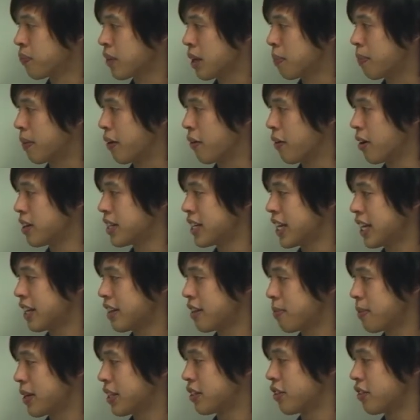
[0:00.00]
By rotating
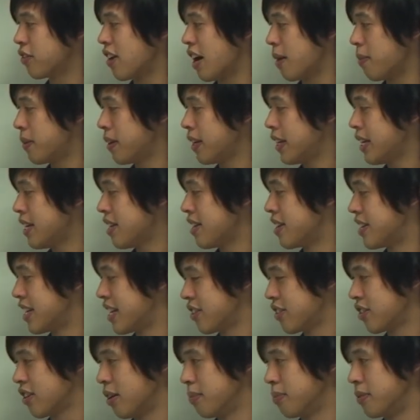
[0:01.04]
the mixture rapidly, the
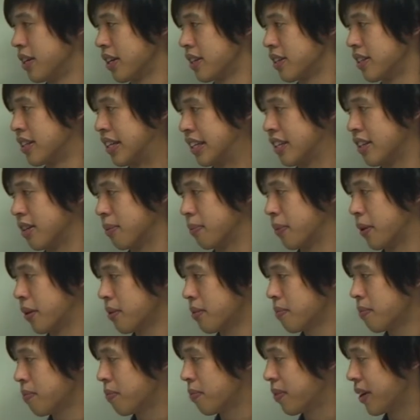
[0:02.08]
dense objects sink to the
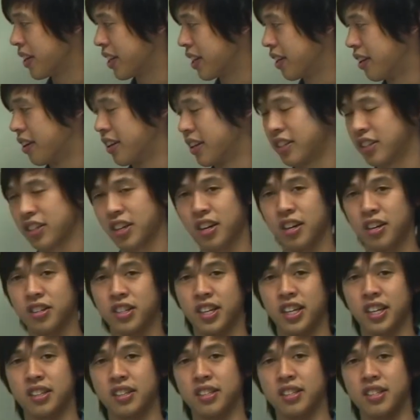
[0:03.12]
bottom while the larger
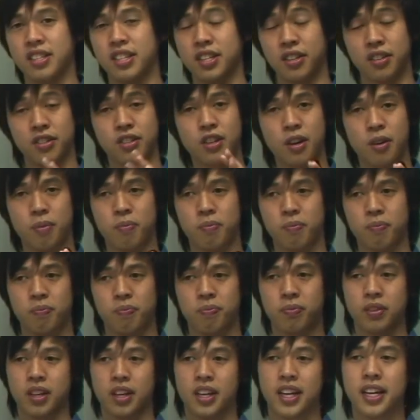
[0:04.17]
objects sit on top.
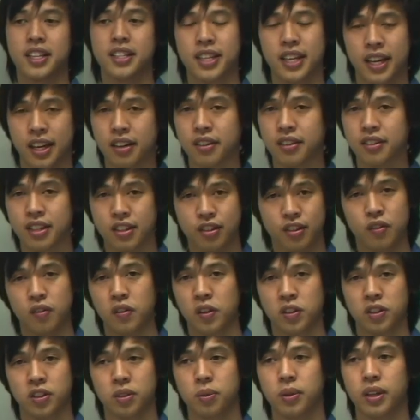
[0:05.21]
And that's how
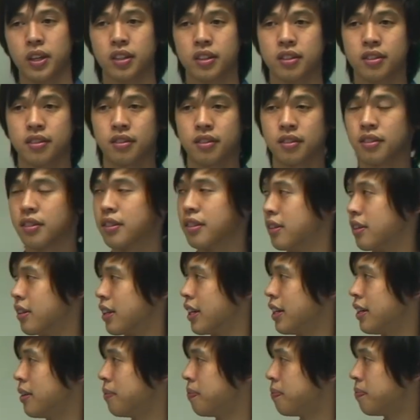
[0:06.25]
centrifuging works,
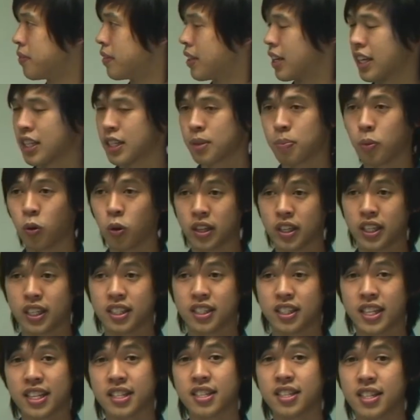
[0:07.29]
okay? Exploiting
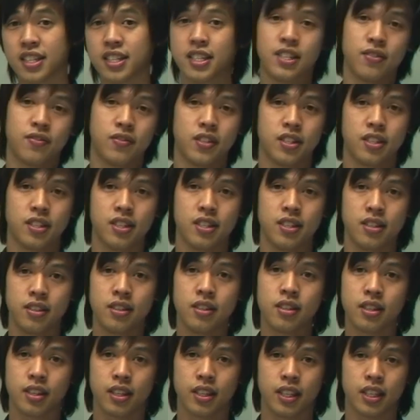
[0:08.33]
density differences
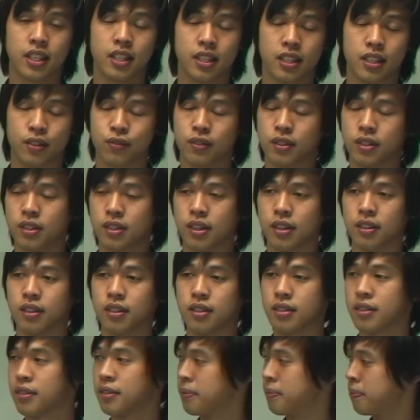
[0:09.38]
in different solids.